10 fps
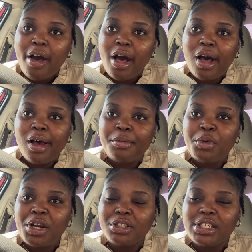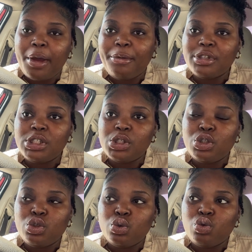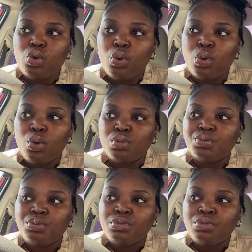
Um what else did I want to do?